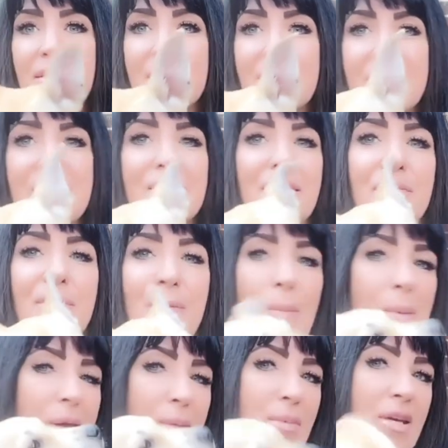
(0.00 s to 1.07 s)
this is our new
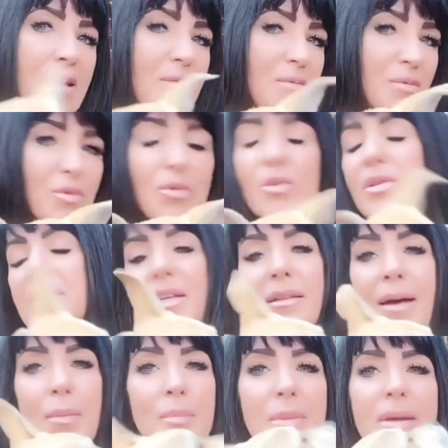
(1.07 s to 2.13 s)
baby who looks a
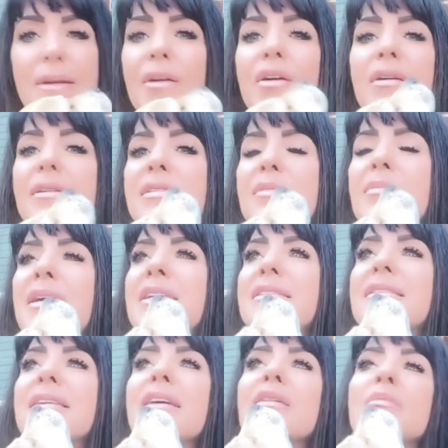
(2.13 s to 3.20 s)
lot bigger. It's
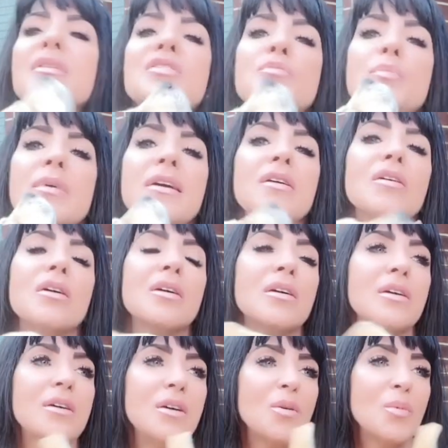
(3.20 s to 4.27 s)
amazing how much bigger.
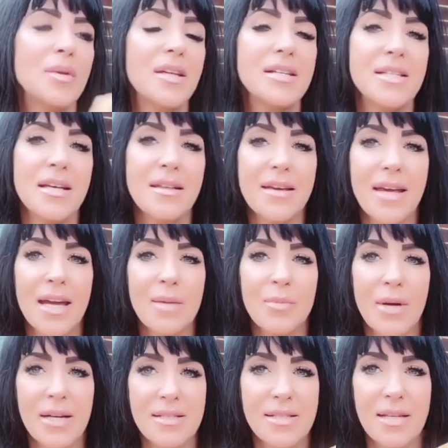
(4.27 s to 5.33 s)
When they say the
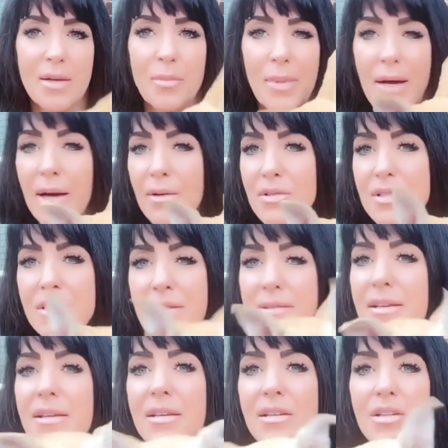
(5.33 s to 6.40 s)
camera adds 10 pounds,
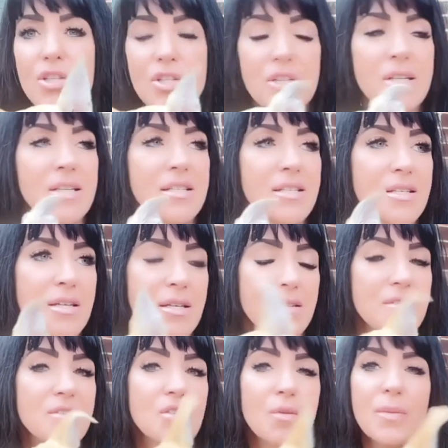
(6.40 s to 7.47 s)
she is
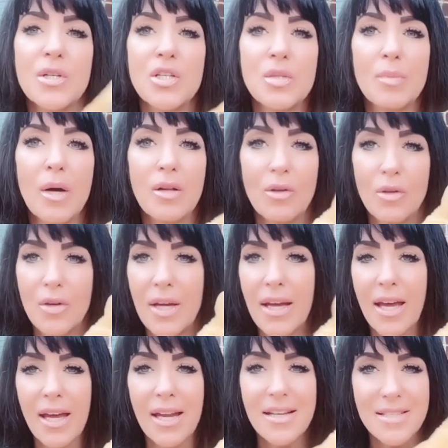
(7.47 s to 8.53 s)
so much smaller
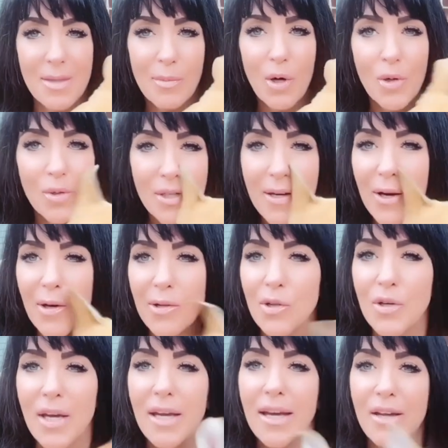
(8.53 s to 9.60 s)
looking. And as I'm holding her,
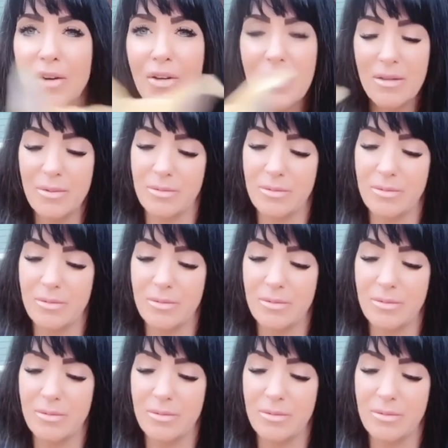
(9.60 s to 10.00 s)
looking at her,